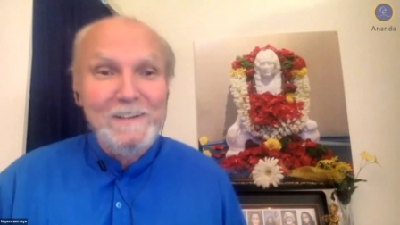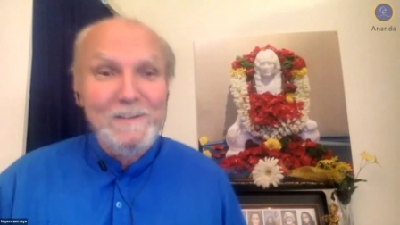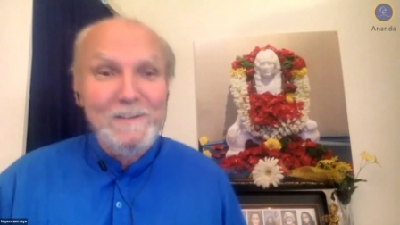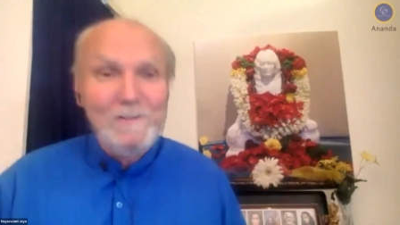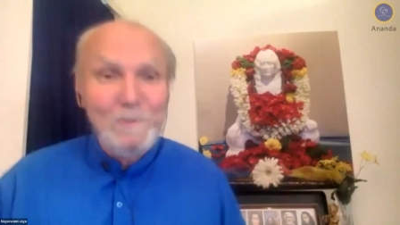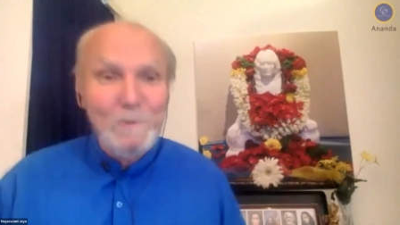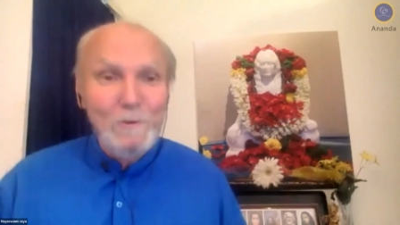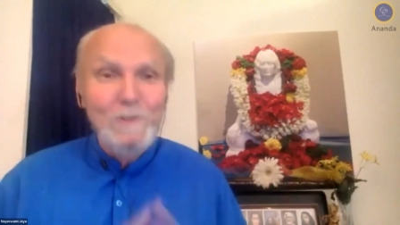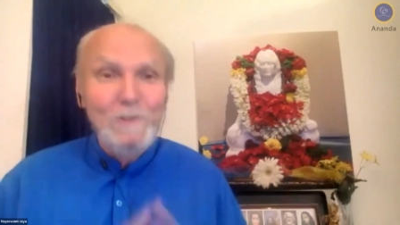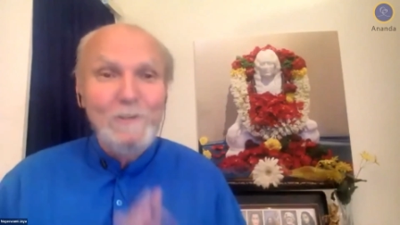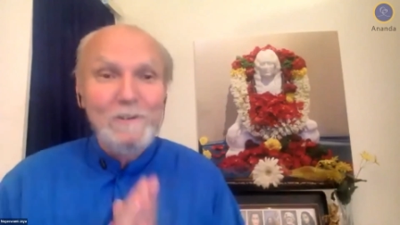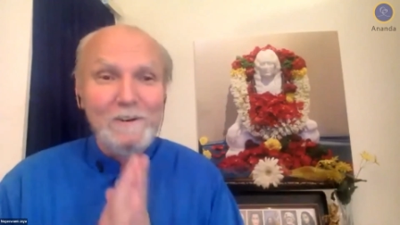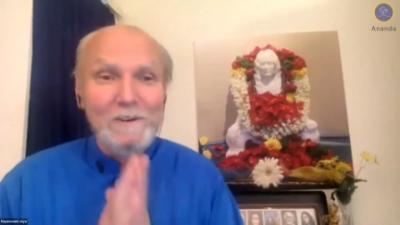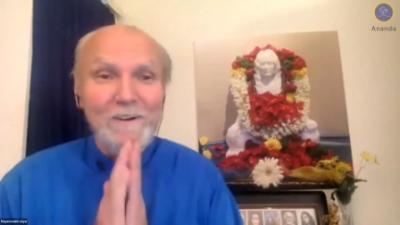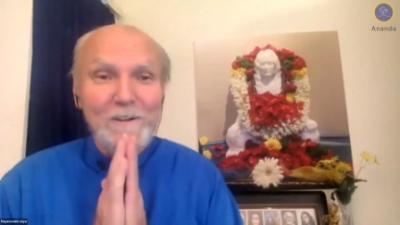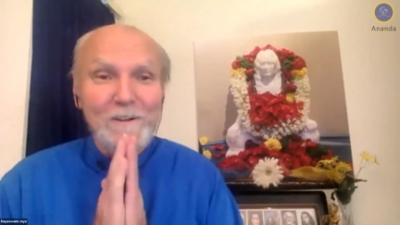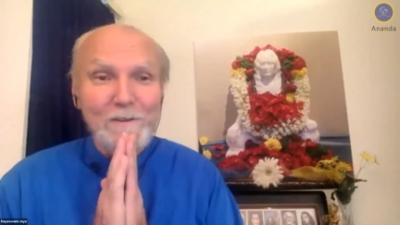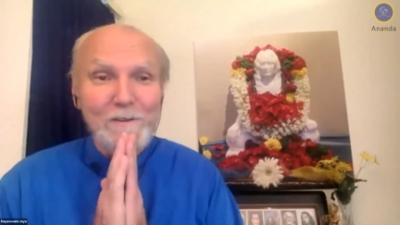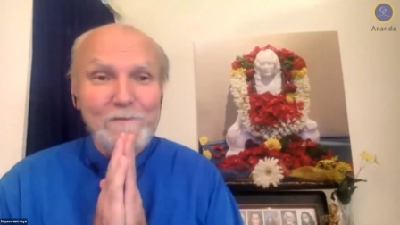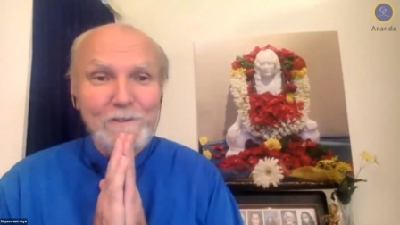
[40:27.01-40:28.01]
Joy to
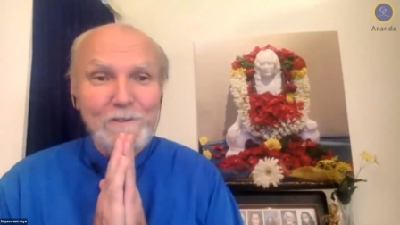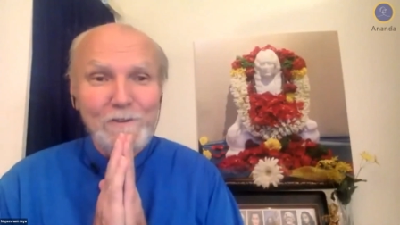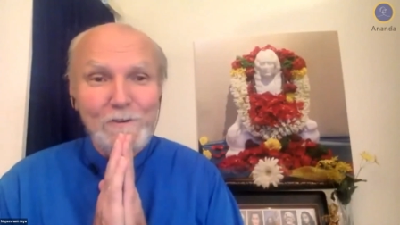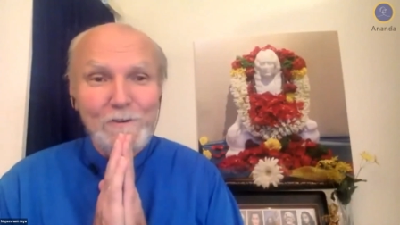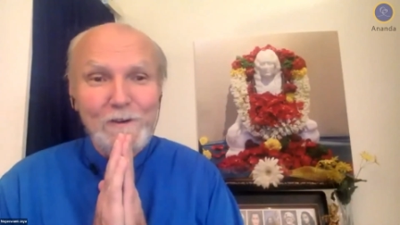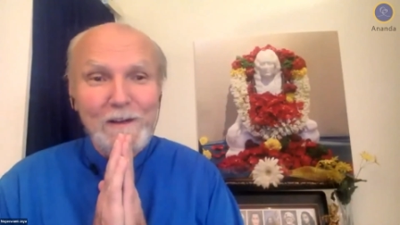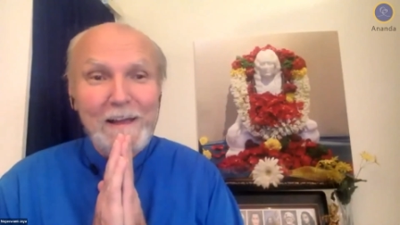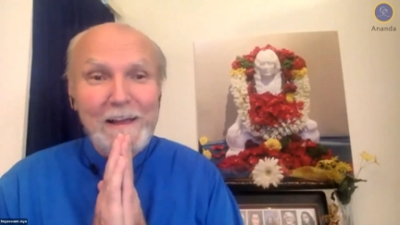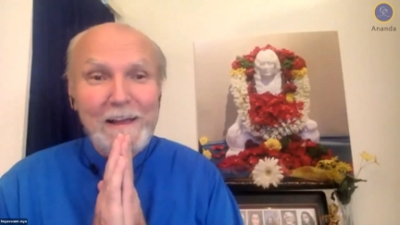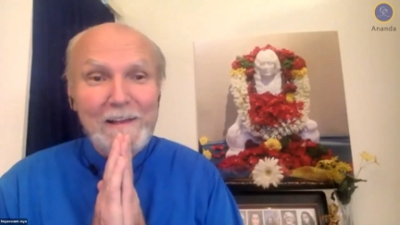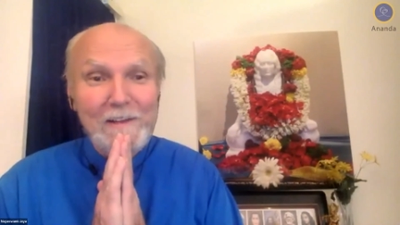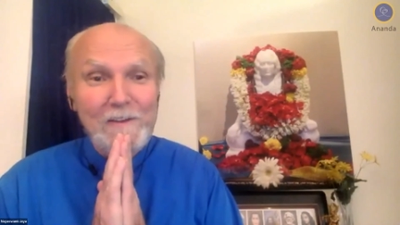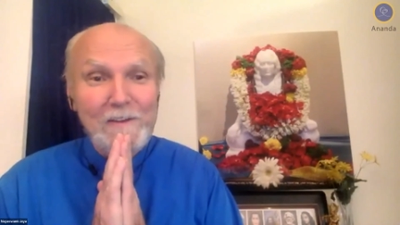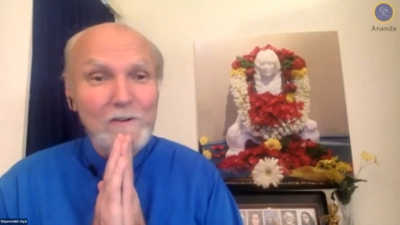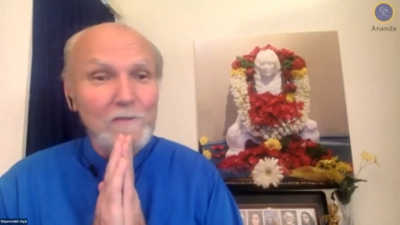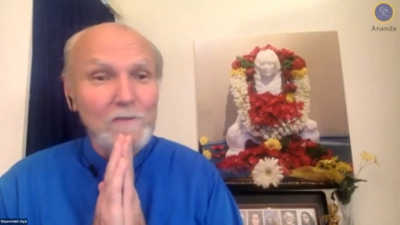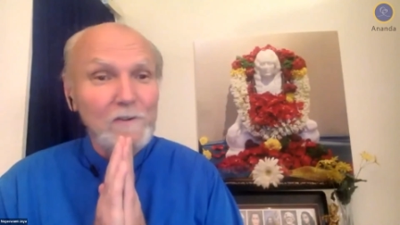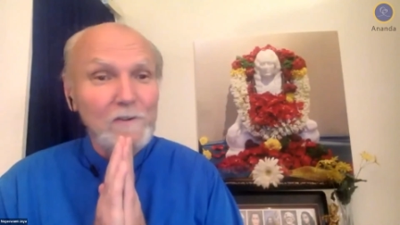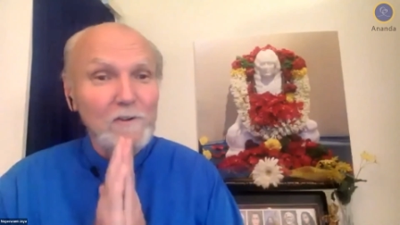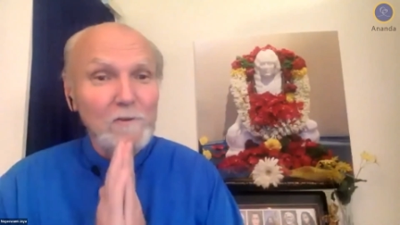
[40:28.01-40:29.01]
all of you and
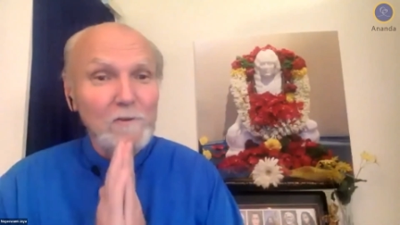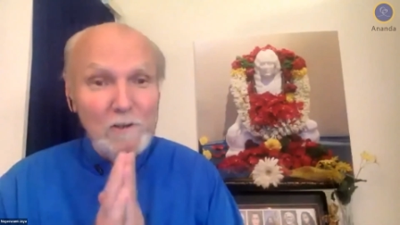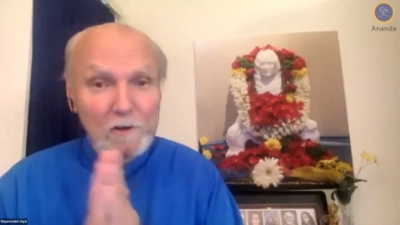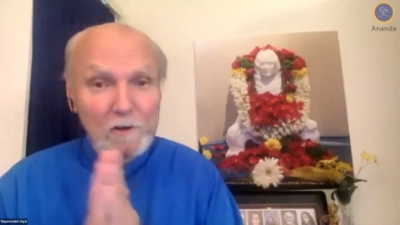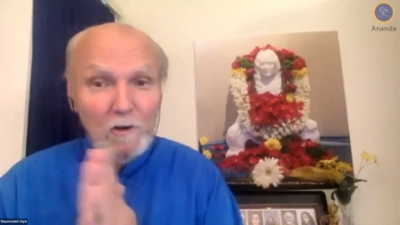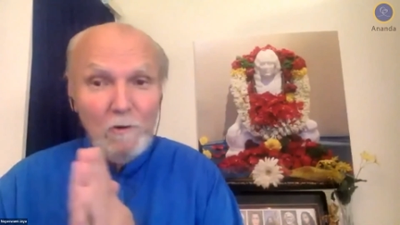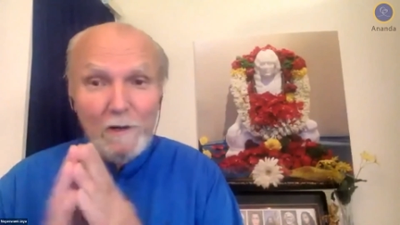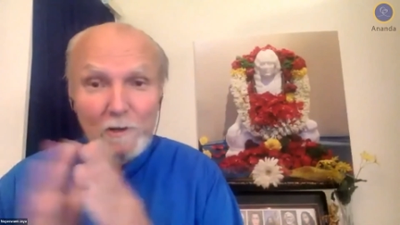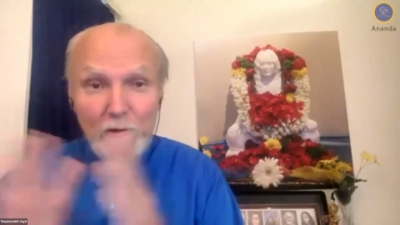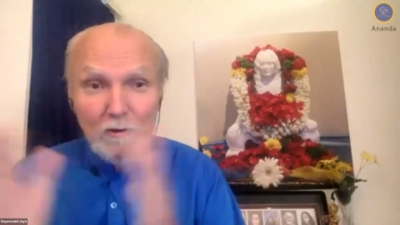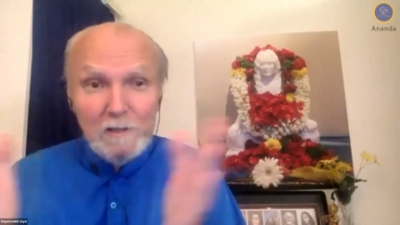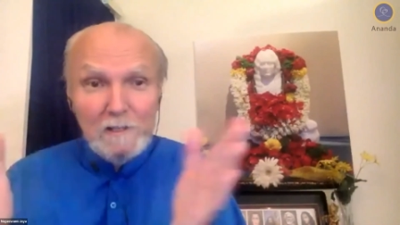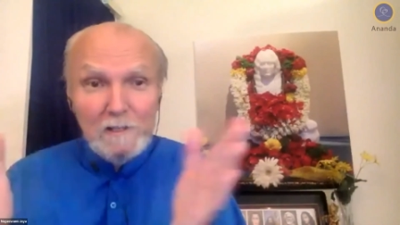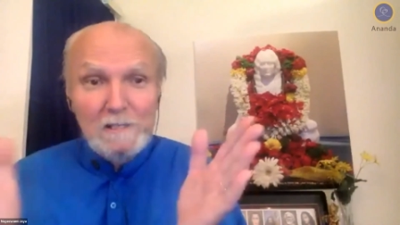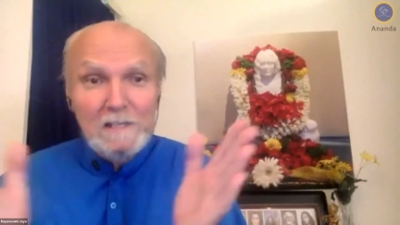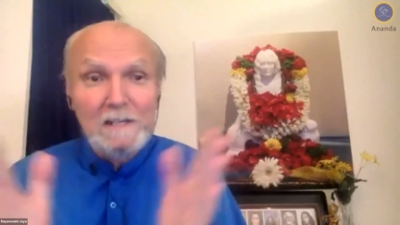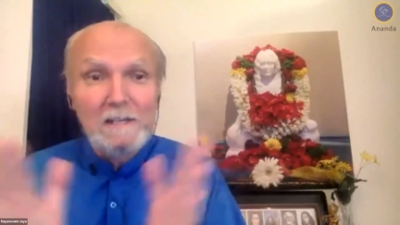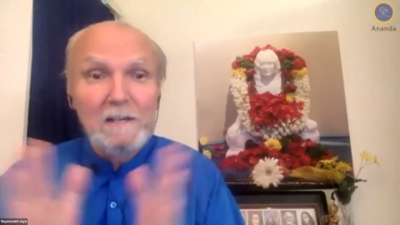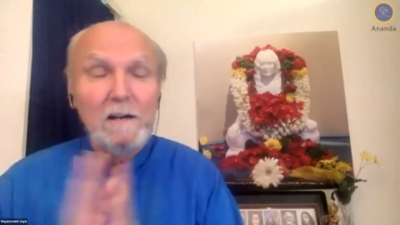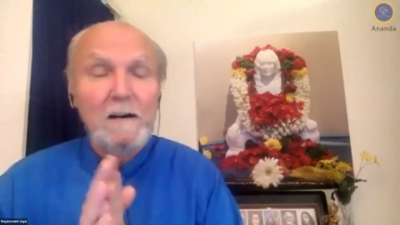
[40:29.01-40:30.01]
your
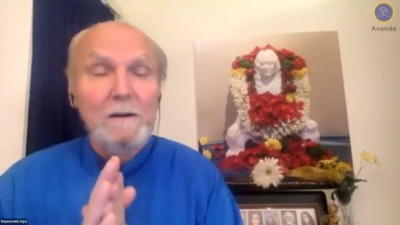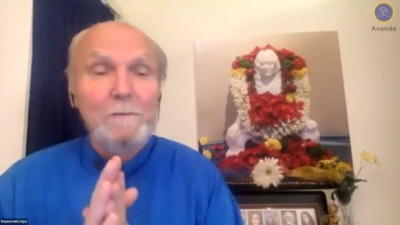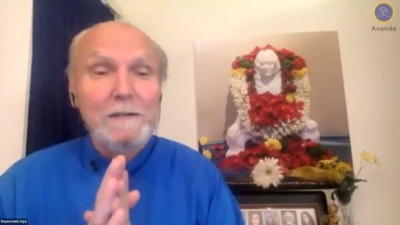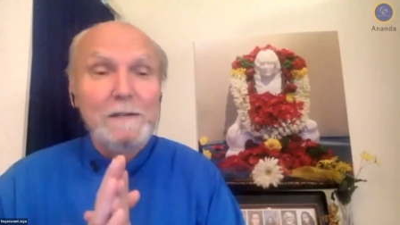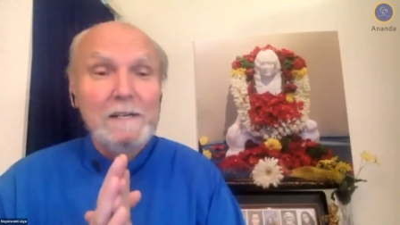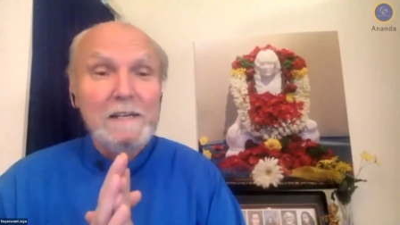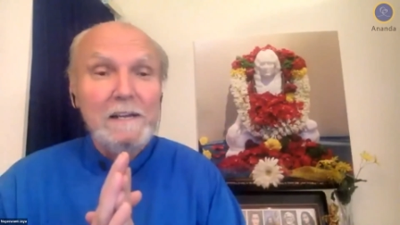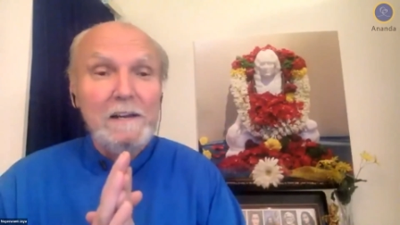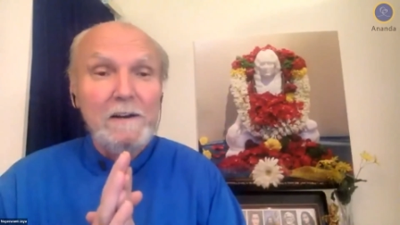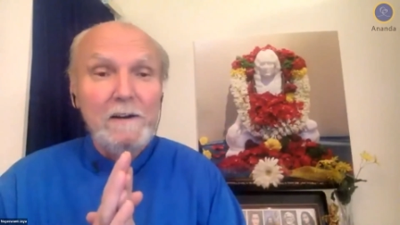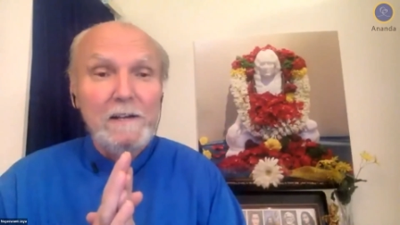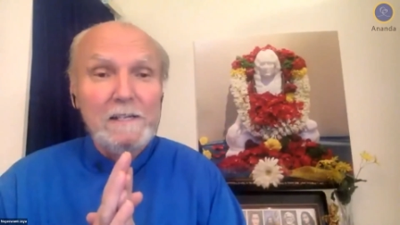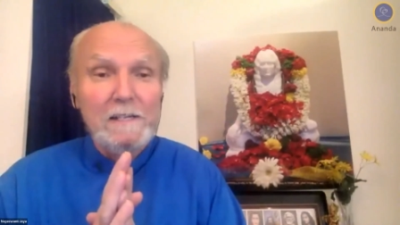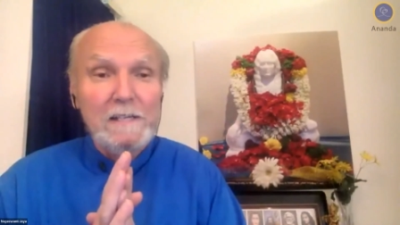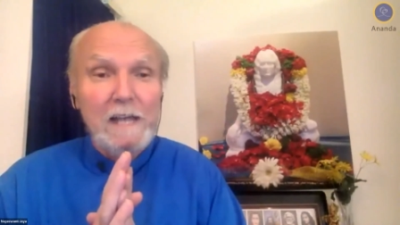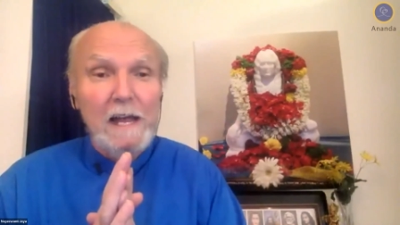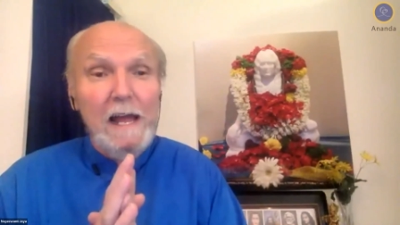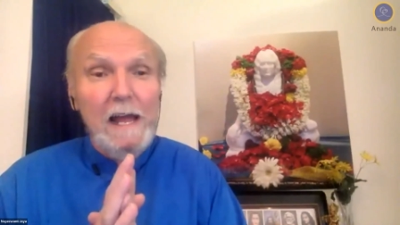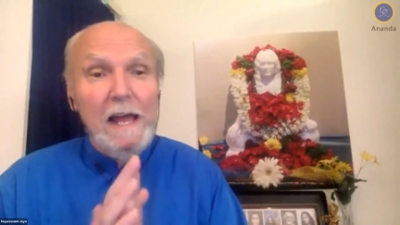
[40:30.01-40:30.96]
questions and commentaries,